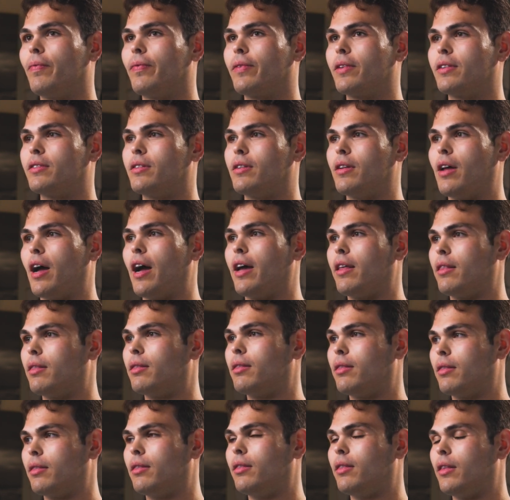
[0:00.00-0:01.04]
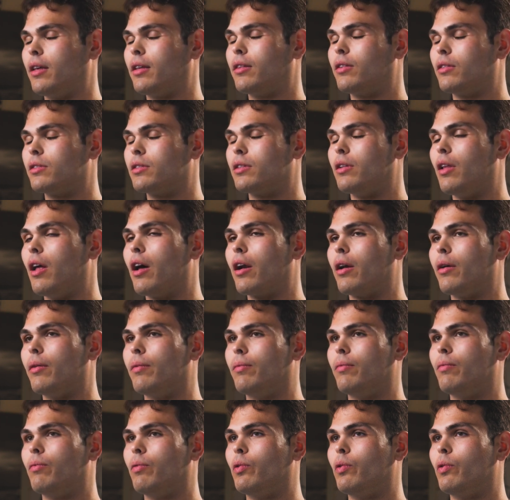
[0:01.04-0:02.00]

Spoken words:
Because I think there's a lot of